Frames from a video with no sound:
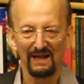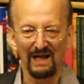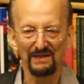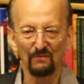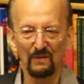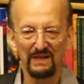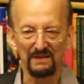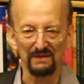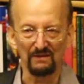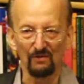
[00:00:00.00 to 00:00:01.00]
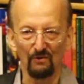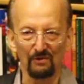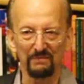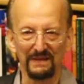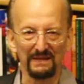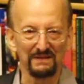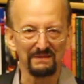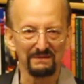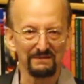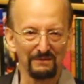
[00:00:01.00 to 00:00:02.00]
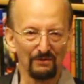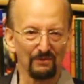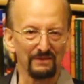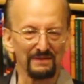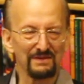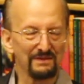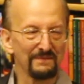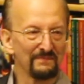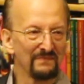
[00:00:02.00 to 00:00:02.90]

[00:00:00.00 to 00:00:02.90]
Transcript: unaware that York meant Yorkist.